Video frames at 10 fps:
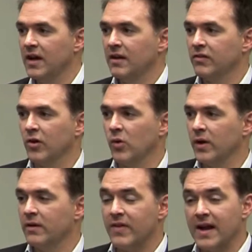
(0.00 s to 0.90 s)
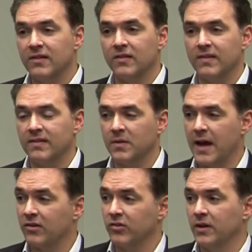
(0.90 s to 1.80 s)
So in fact, it's
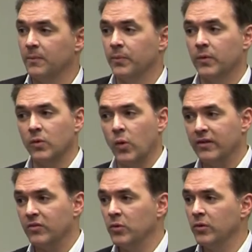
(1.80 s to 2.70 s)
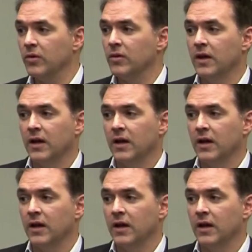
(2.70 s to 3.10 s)
actually quite smoother.